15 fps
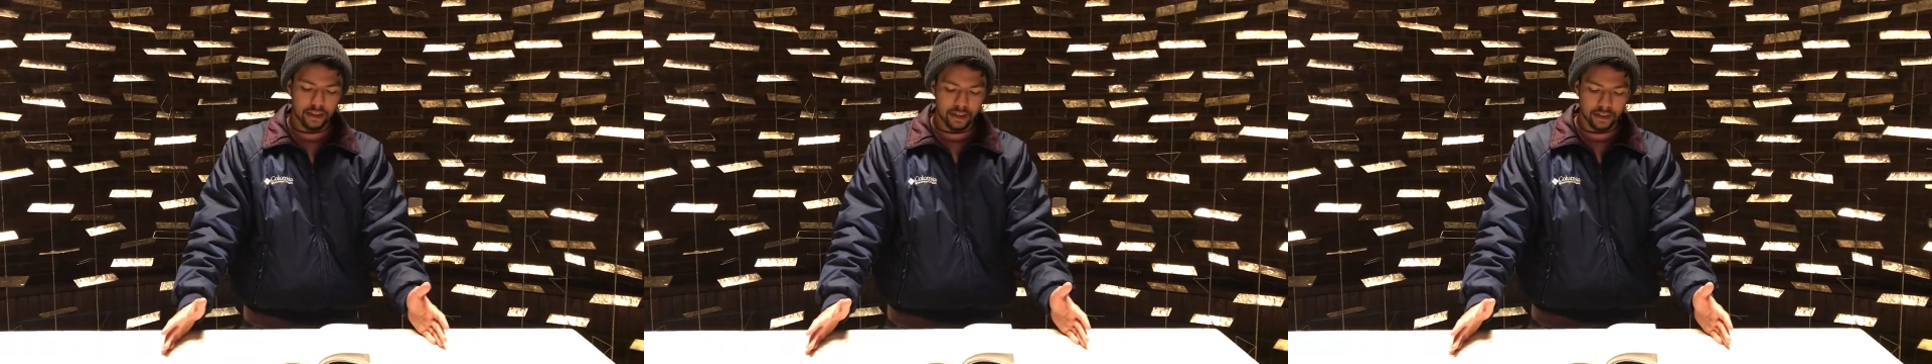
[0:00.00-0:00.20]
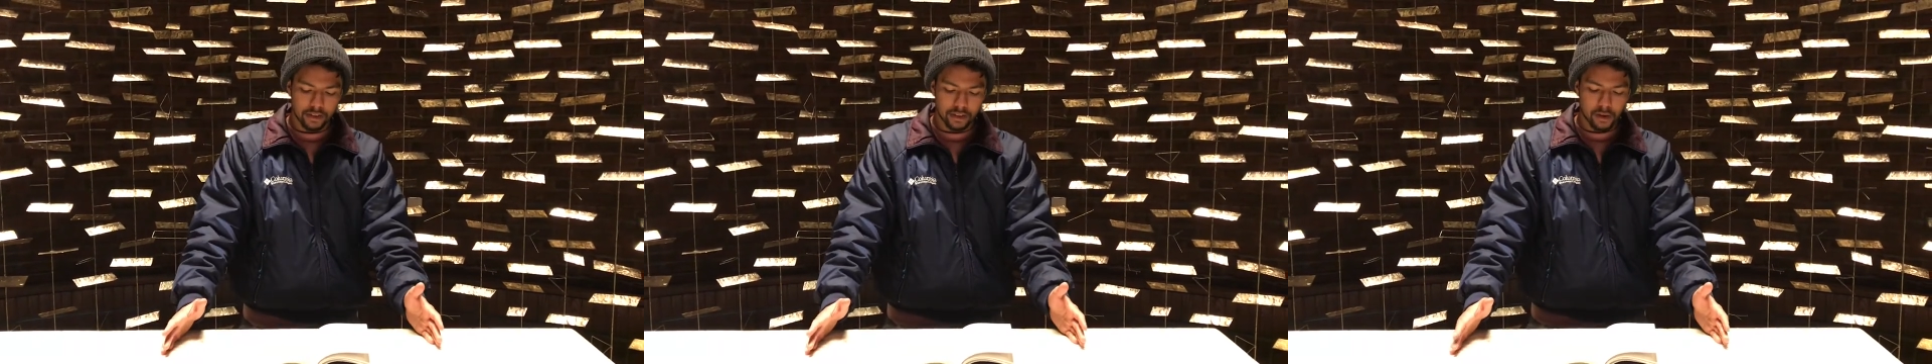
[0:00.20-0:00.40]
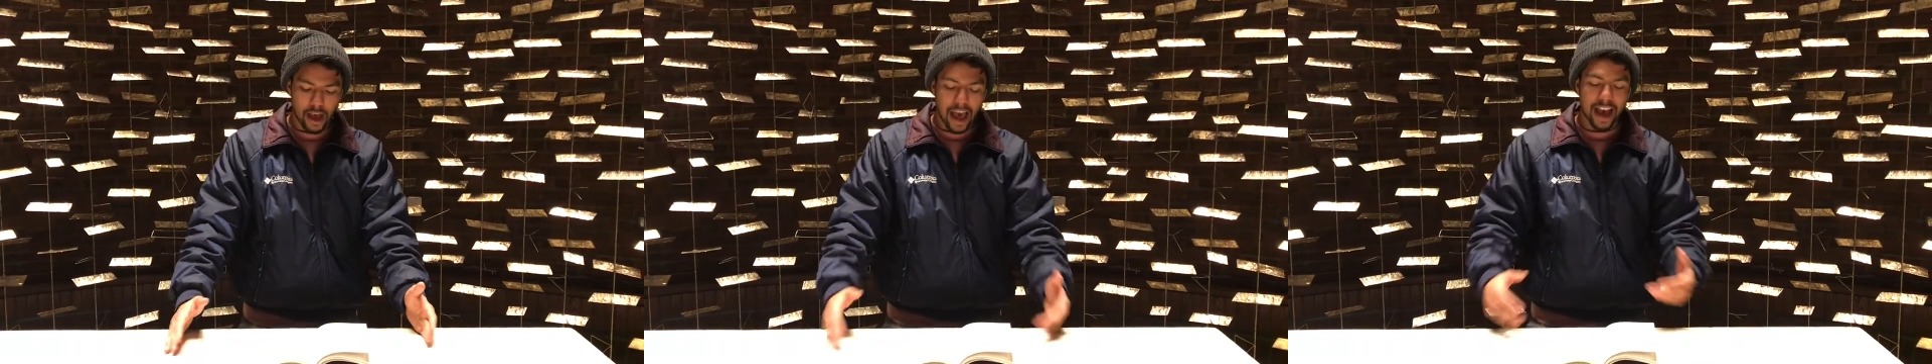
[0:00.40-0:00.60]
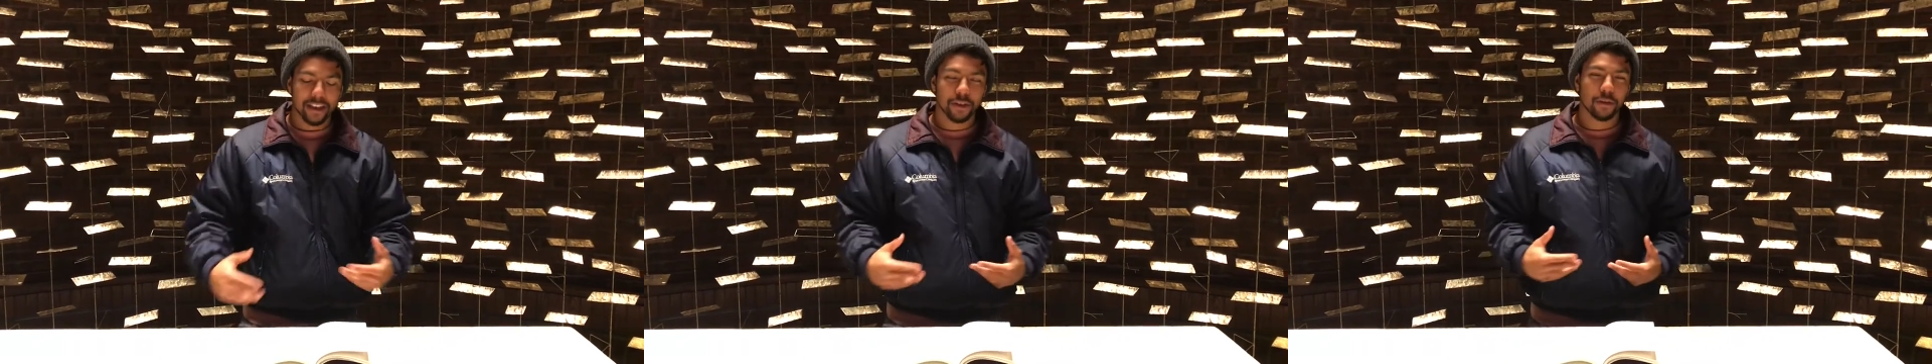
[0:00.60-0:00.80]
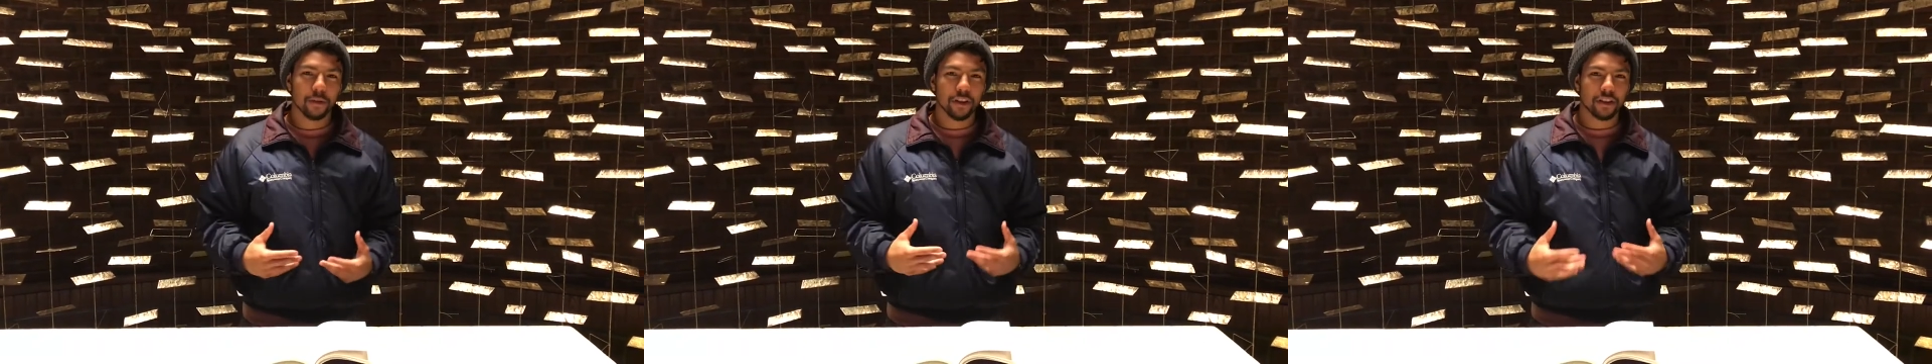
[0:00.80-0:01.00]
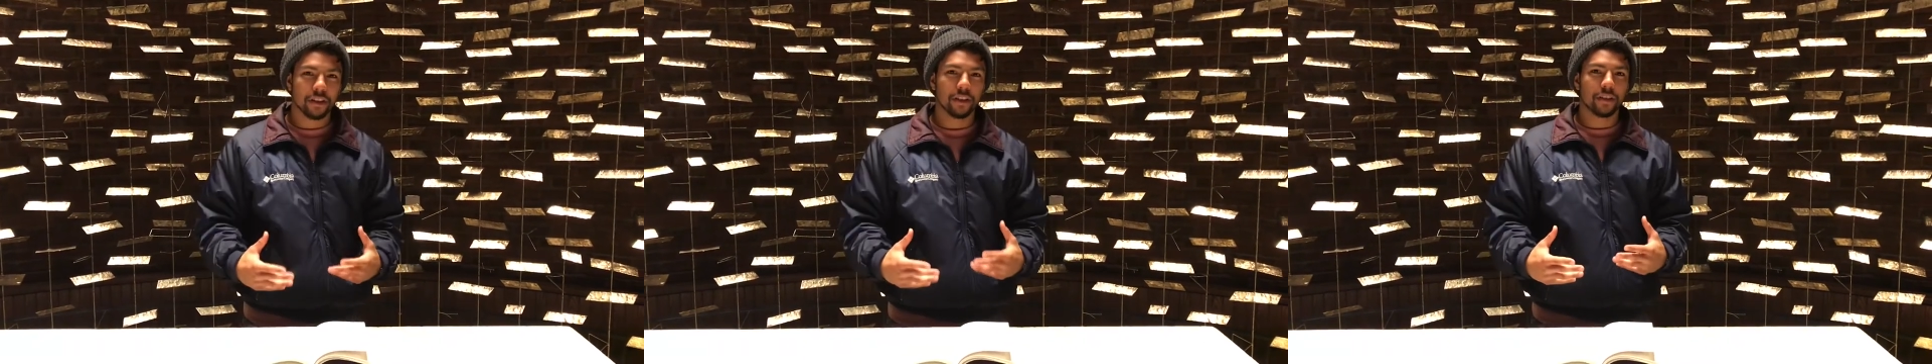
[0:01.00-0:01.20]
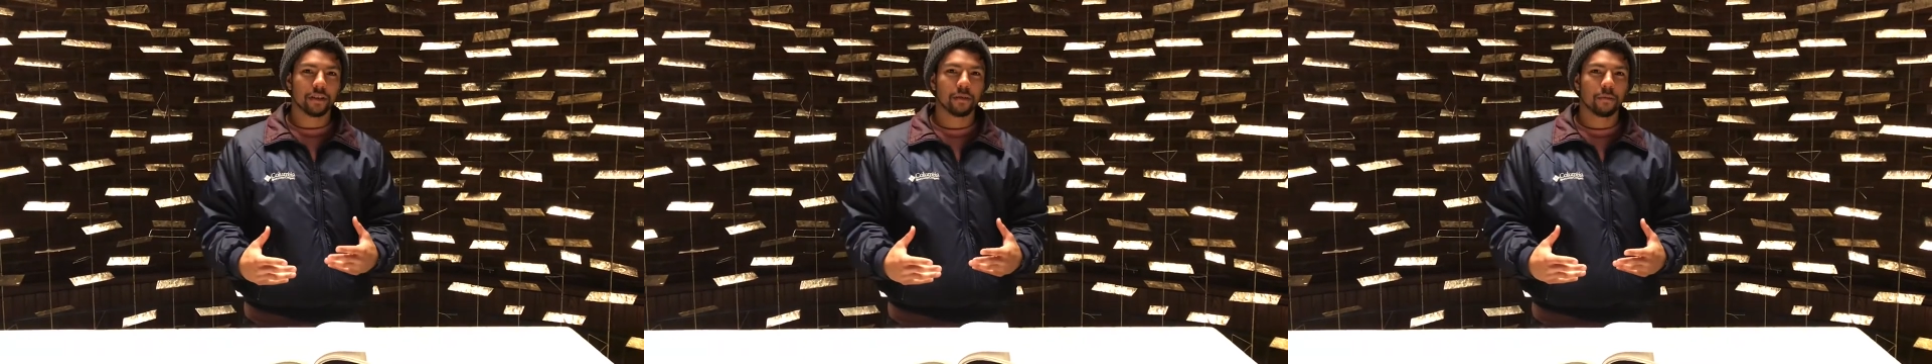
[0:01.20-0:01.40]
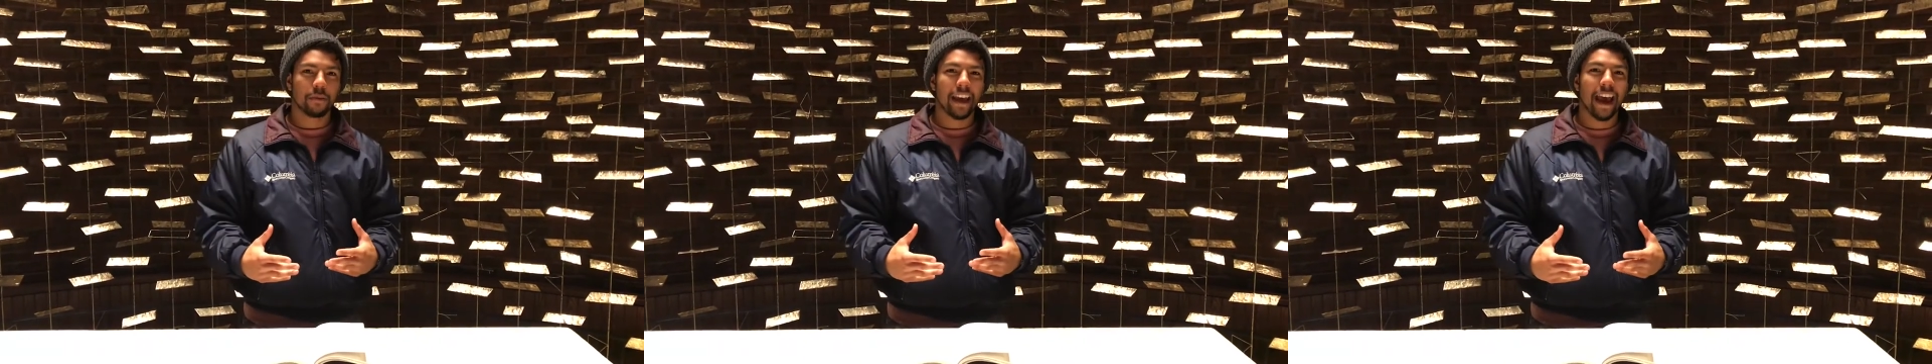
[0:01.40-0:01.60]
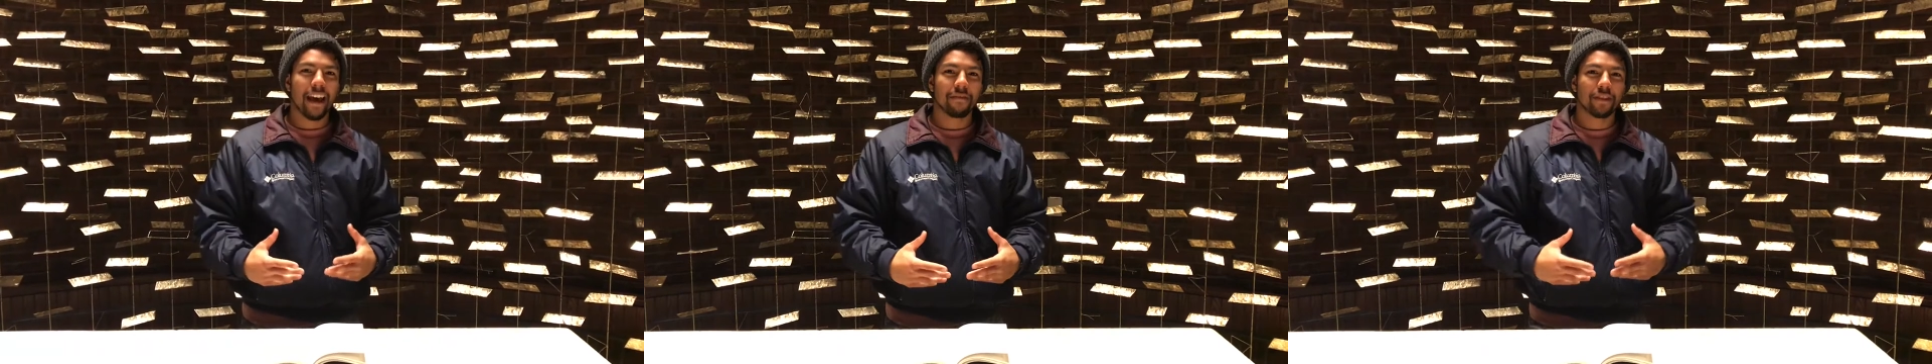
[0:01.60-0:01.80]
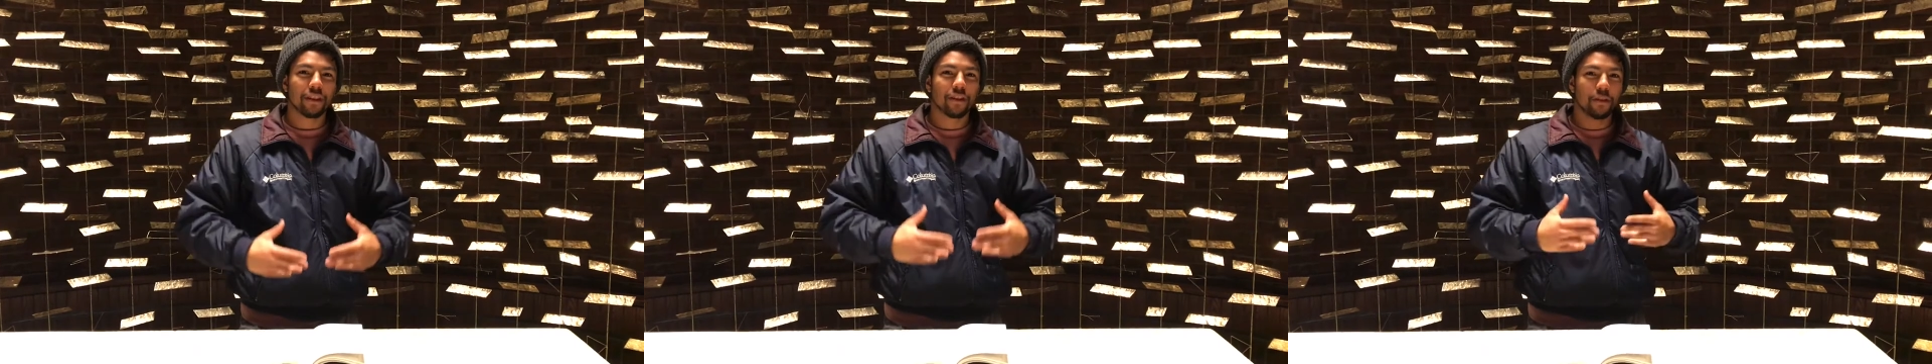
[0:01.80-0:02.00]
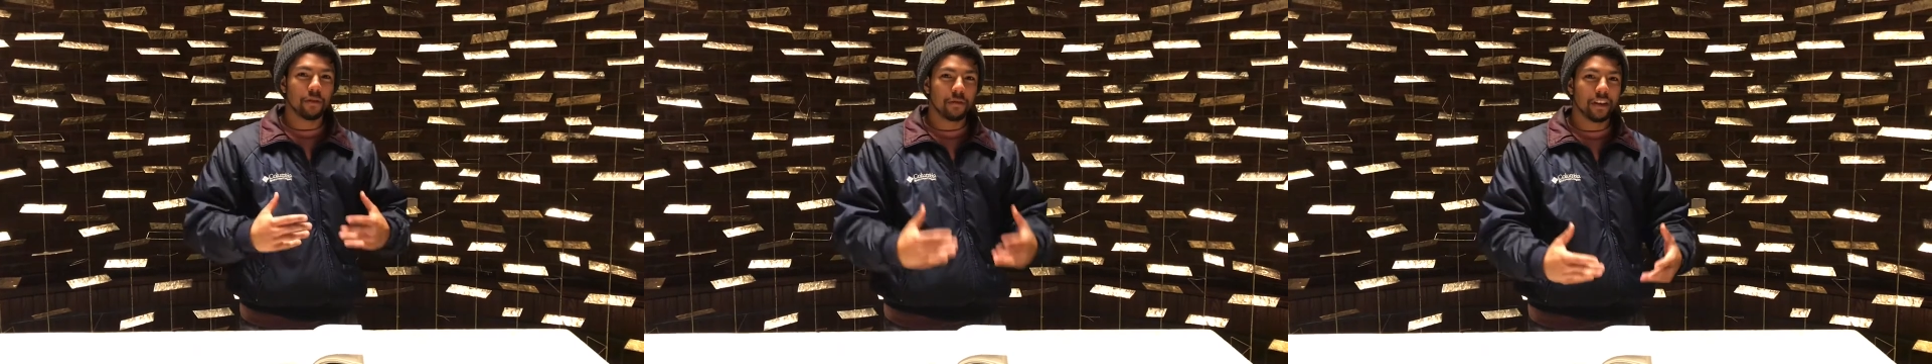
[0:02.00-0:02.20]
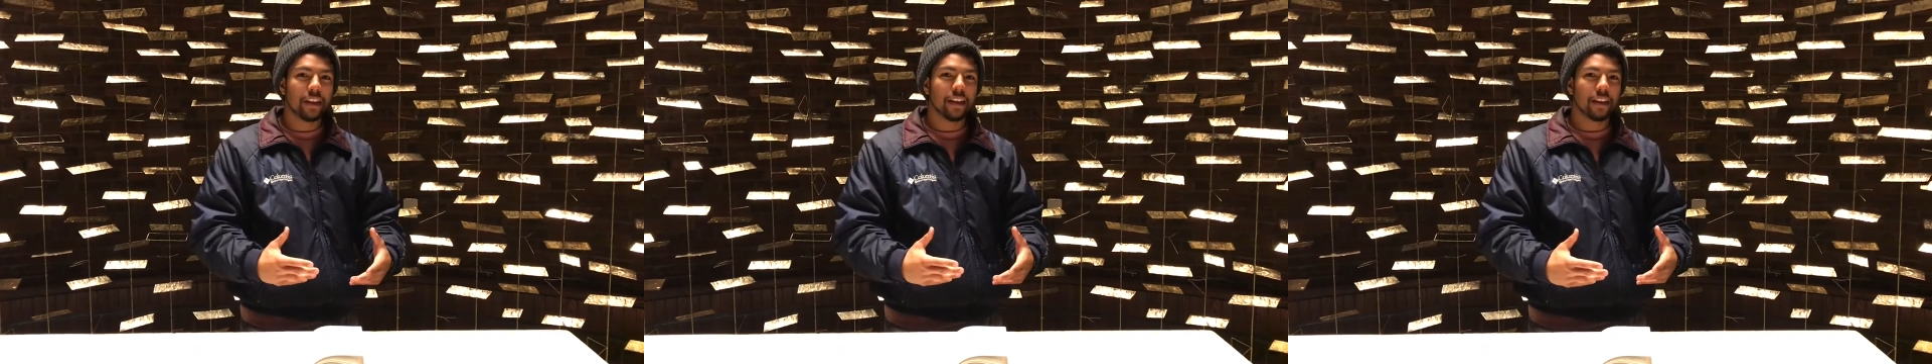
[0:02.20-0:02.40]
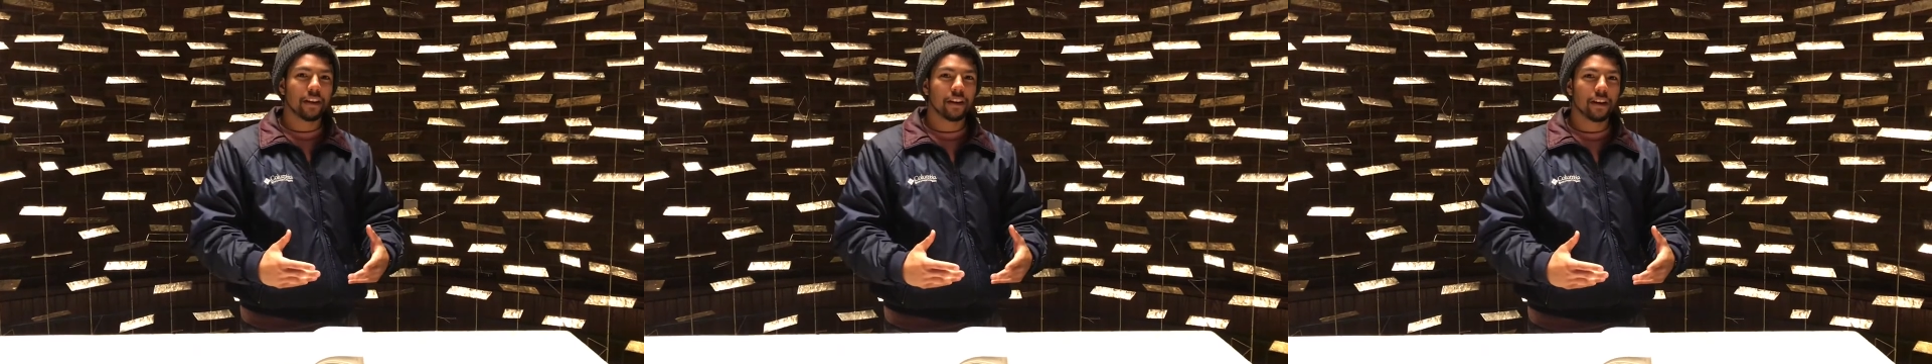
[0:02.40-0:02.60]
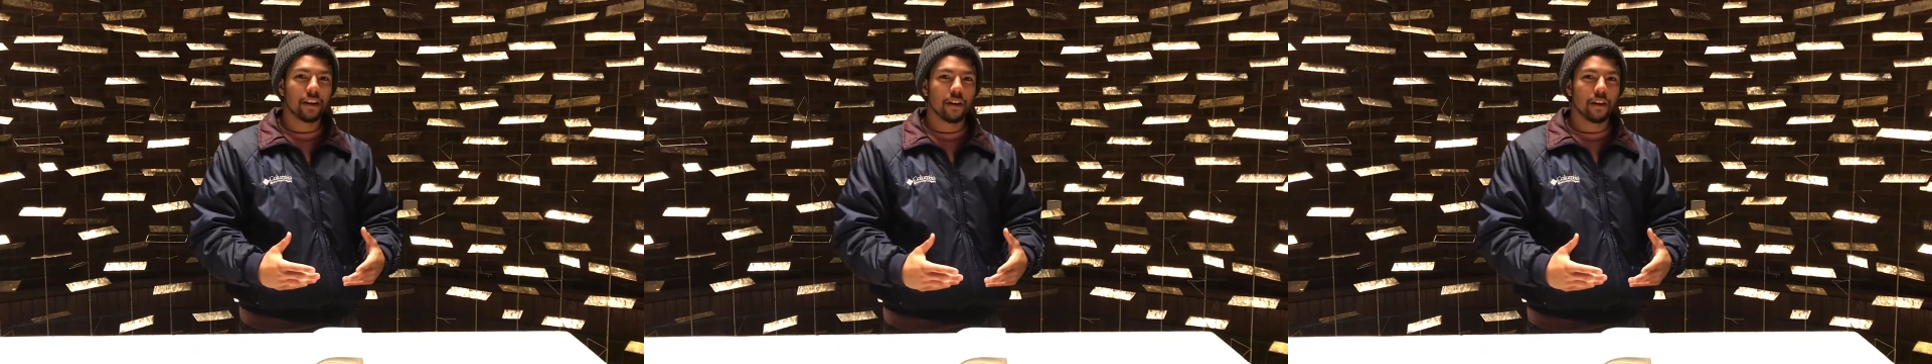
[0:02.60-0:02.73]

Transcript: And so as Christians, we have this unique